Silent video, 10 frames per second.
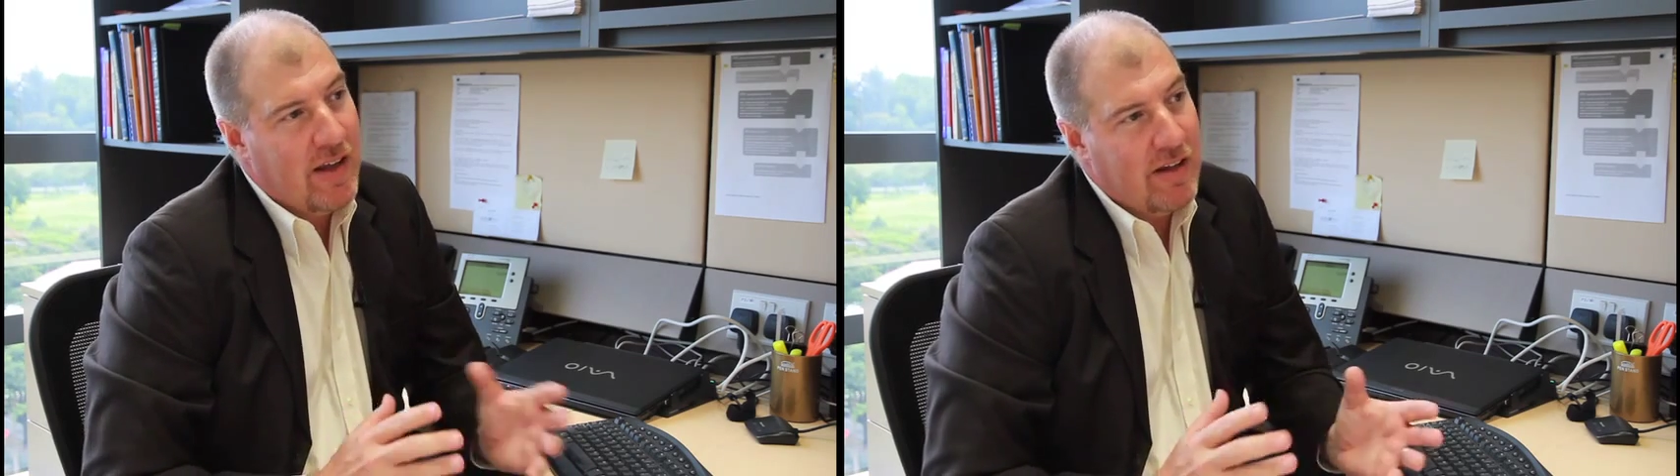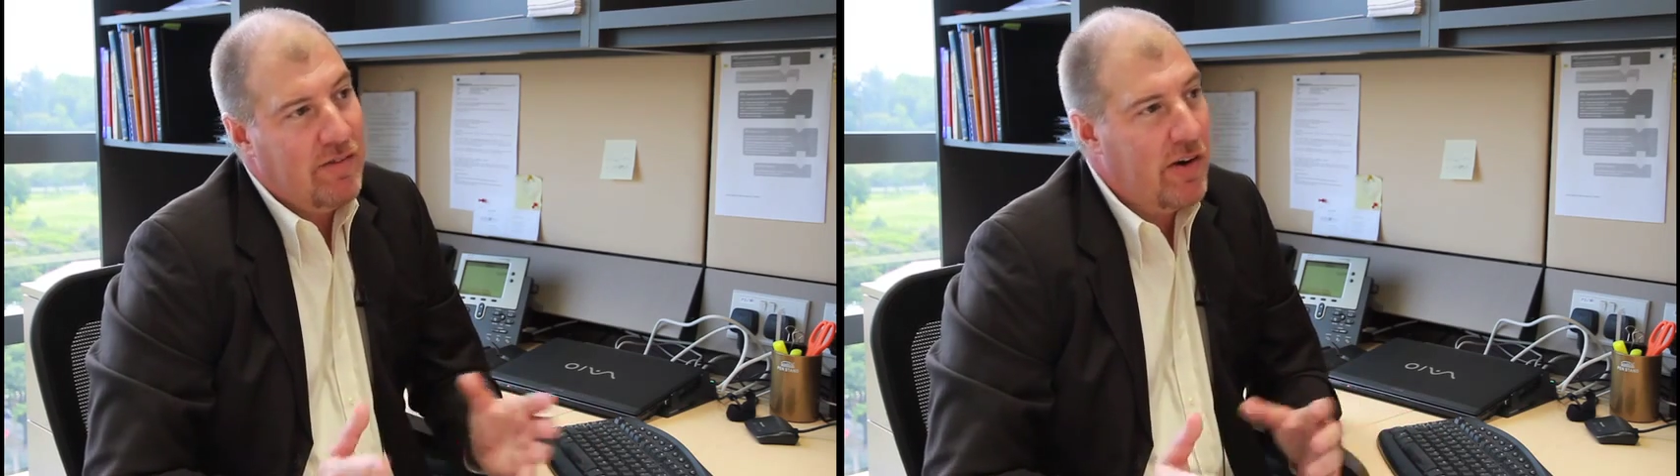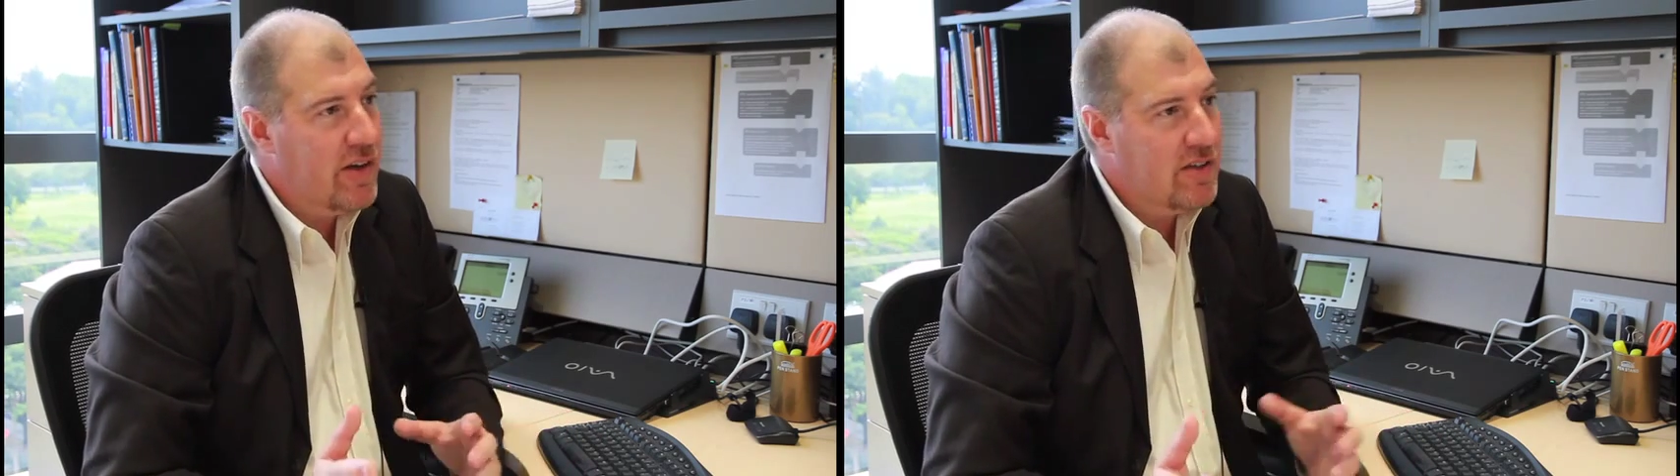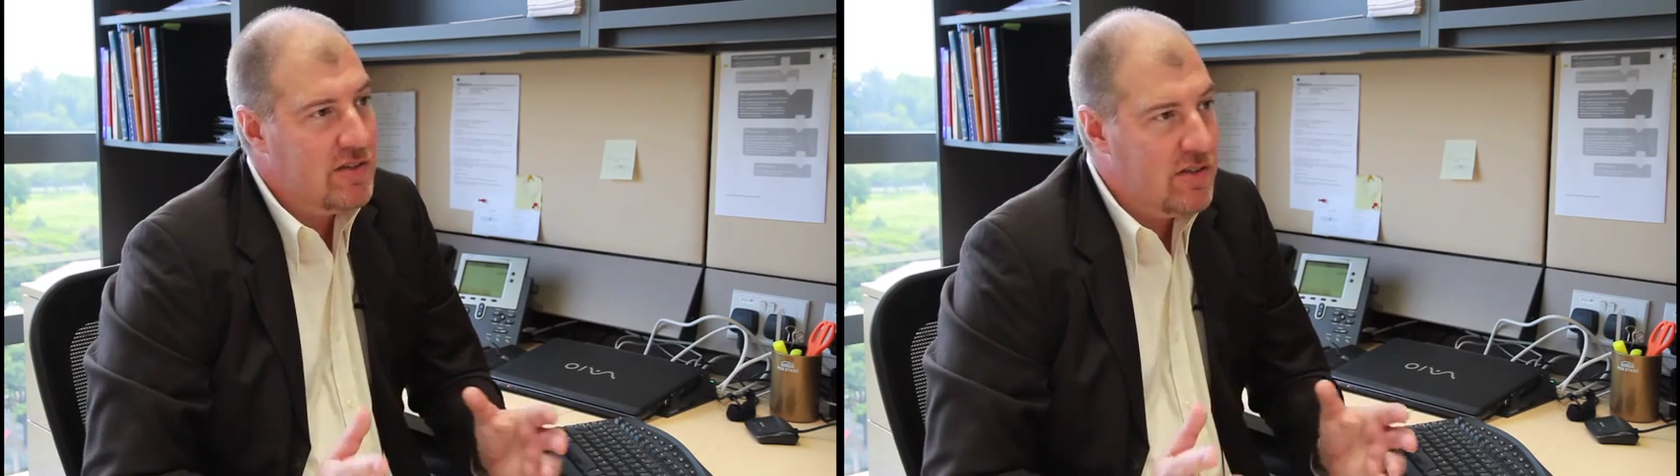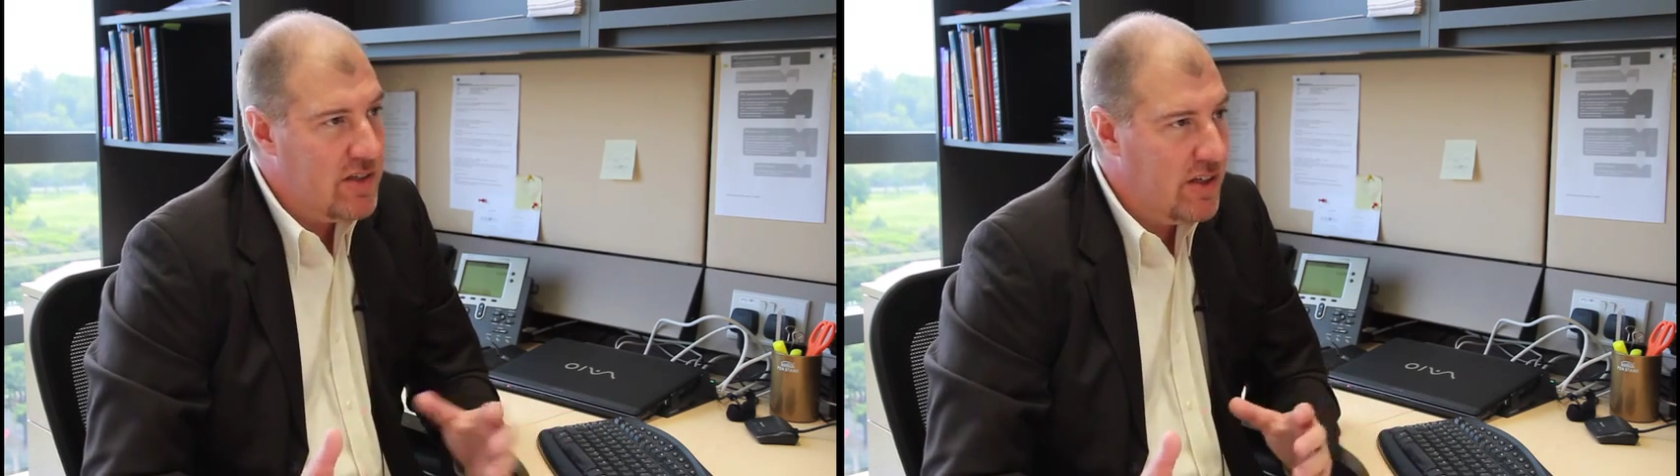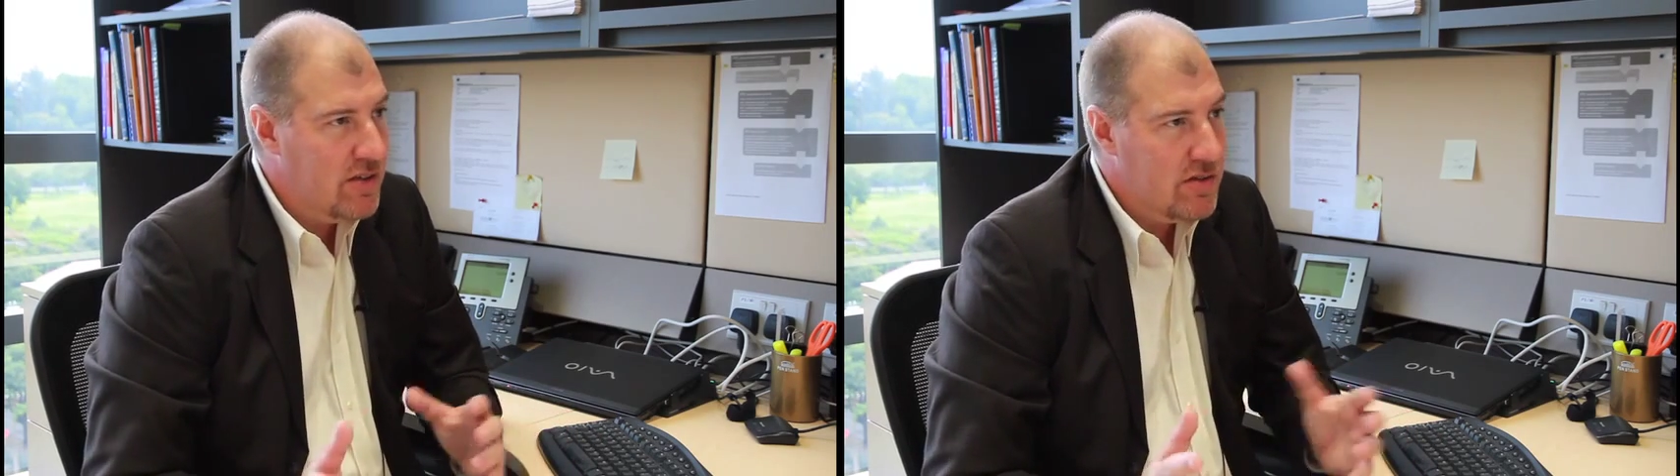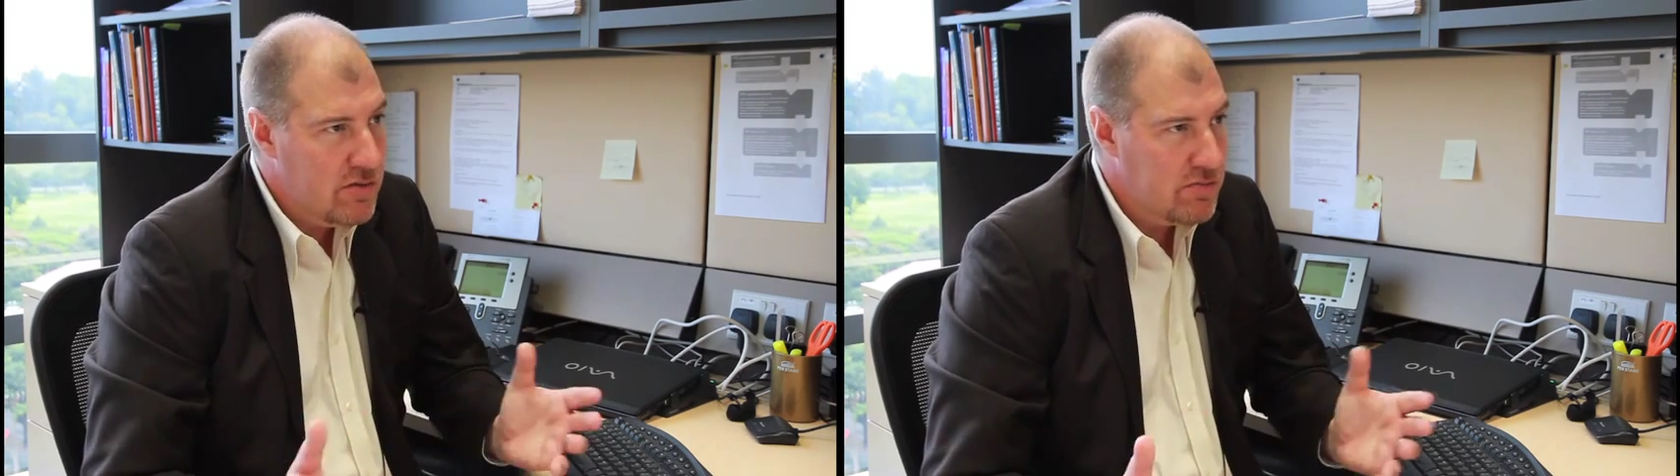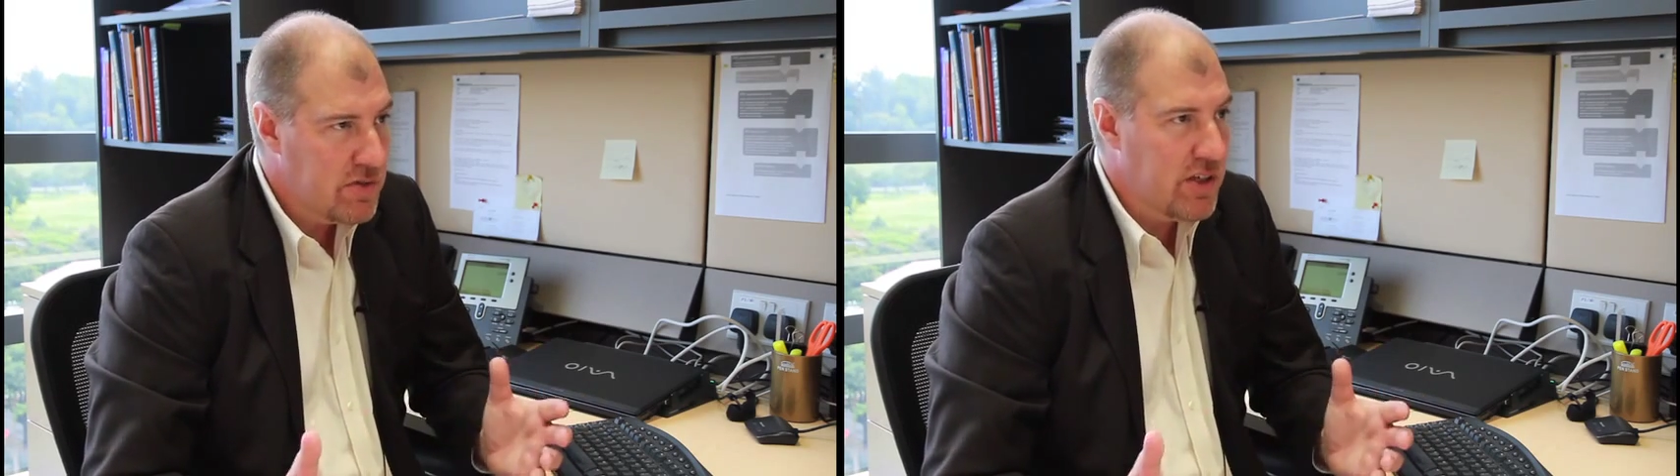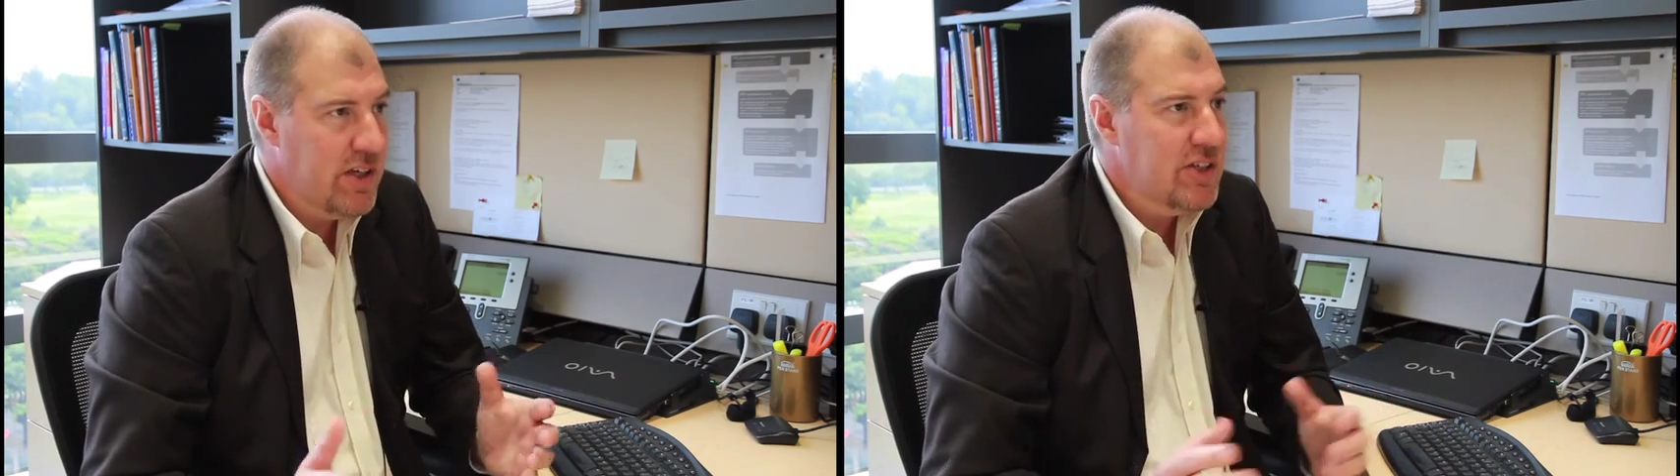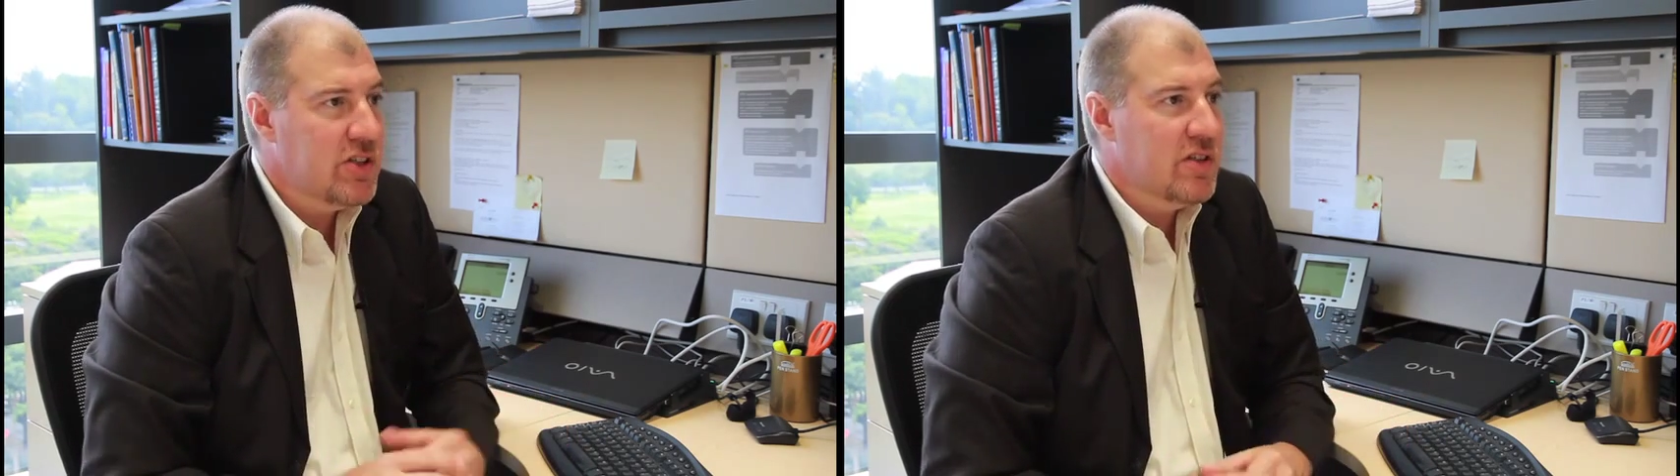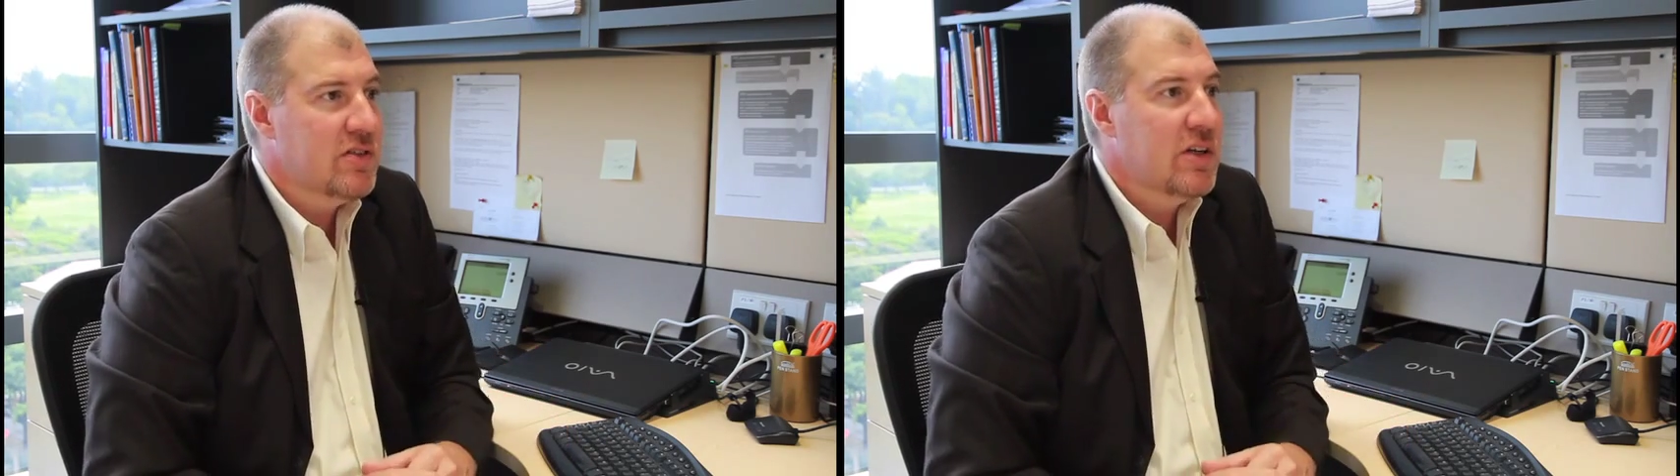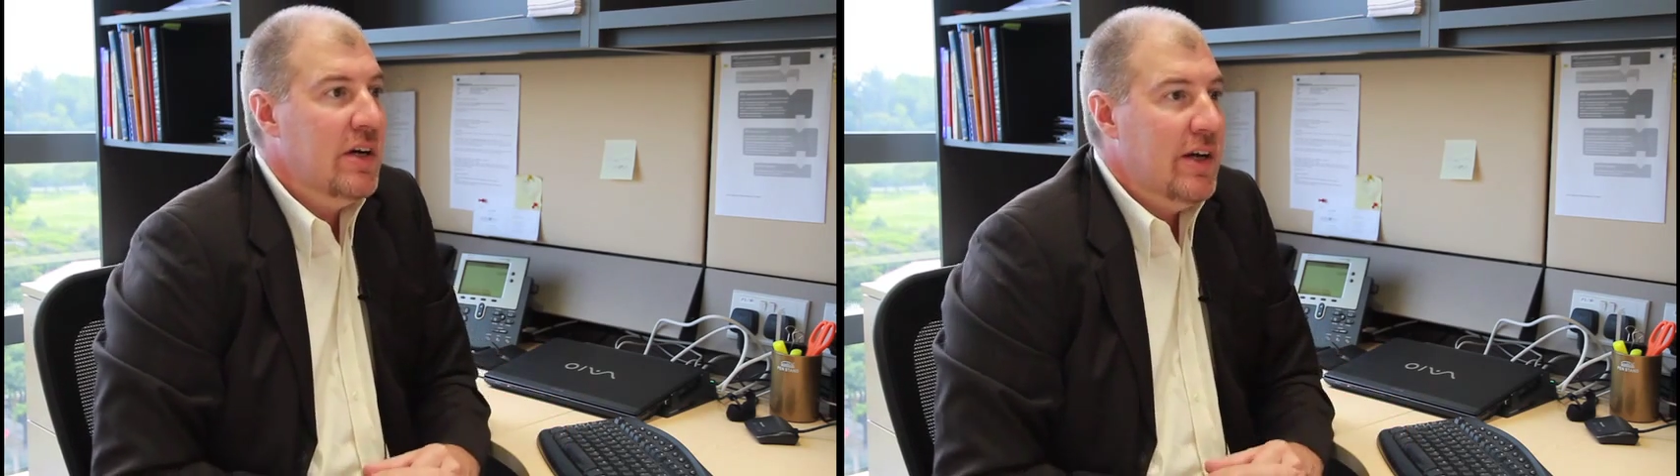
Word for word: in various disease conditions.